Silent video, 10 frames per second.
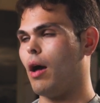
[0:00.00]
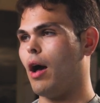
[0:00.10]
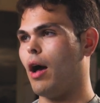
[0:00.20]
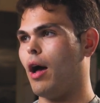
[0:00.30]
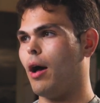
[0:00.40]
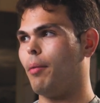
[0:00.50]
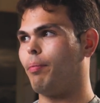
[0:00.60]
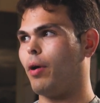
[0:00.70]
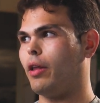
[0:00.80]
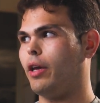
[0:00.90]

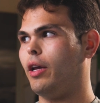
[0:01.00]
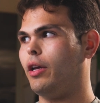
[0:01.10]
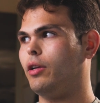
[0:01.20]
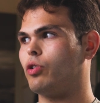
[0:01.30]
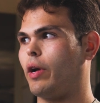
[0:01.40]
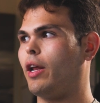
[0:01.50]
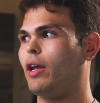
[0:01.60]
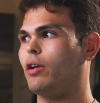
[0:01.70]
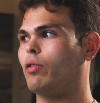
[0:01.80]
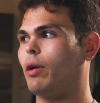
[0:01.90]
Probably
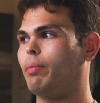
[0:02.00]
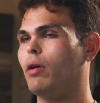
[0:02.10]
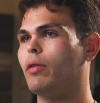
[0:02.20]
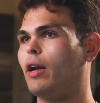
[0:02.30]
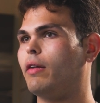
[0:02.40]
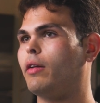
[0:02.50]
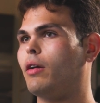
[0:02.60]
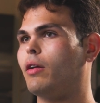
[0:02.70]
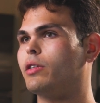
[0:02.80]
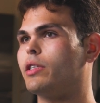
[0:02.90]
trading crypto that I
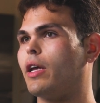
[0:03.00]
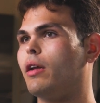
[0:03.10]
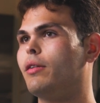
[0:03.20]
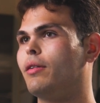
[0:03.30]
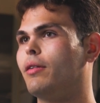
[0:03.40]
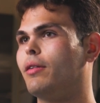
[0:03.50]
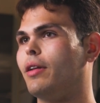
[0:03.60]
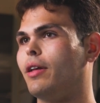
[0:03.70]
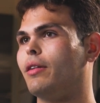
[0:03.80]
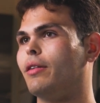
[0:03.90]
didn't understand,
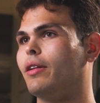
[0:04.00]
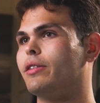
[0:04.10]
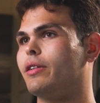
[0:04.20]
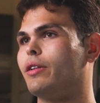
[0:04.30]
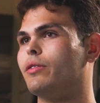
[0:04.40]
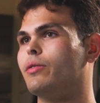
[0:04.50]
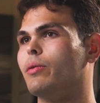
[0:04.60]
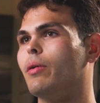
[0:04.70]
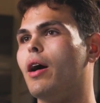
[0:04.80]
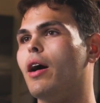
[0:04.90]
and then listening
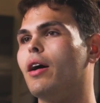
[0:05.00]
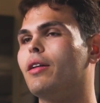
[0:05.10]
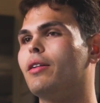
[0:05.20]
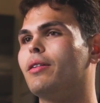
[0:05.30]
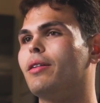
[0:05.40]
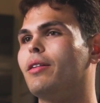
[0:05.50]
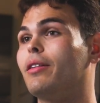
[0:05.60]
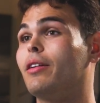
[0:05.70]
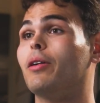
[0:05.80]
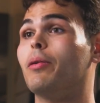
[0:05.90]
to,
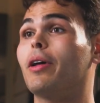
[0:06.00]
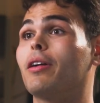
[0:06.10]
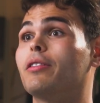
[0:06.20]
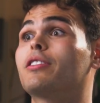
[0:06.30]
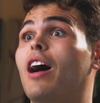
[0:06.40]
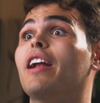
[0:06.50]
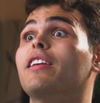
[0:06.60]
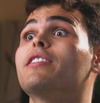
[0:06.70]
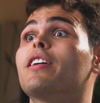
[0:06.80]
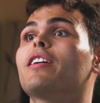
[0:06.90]
Scott
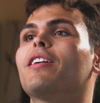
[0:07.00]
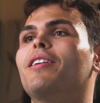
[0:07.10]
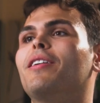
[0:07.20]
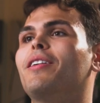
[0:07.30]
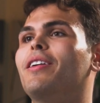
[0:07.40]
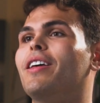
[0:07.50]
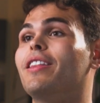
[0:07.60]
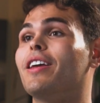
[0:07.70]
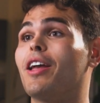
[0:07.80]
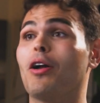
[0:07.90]
Disick, and
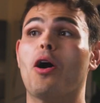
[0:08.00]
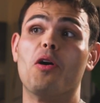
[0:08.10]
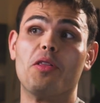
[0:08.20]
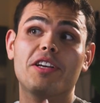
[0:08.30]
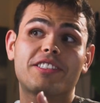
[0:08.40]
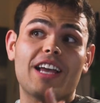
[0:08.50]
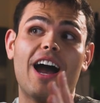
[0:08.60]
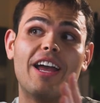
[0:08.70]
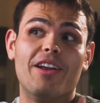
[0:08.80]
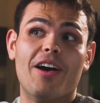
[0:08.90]
thinking, oh, this
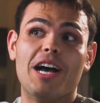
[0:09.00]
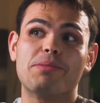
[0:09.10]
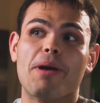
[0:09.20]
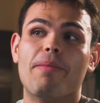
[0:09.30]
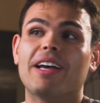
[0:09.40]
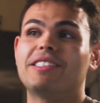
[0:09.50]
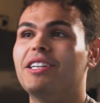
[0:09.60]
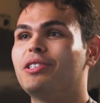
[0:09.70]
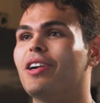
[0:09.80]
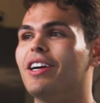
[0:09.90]
guy, has my best
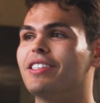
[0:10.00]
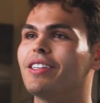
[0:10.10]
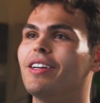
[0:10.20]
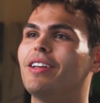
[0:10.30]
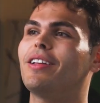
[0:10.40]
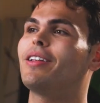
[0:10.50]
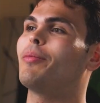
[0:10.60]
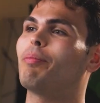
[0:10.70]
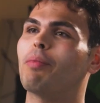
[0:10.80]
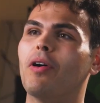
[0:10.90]
interest,
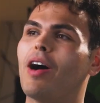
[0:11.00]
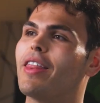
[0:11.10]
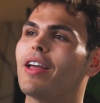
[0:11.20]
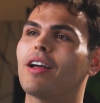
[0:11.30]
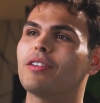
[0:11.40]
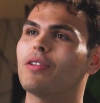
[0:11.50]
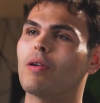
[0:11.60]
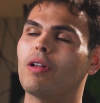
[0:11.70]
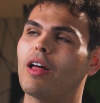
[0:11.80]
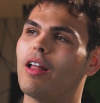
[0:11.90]
bro. I think in
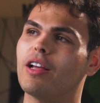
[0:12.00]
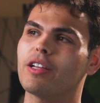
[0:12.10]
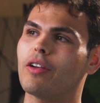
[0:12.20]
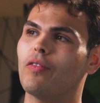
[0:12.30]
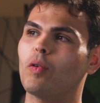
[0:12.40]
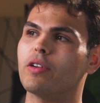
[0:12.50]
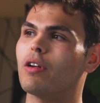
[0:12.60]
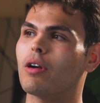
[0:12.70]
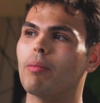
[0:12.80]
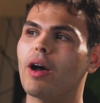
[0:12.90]
total I lost like
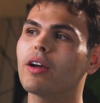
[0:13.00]
$1,400.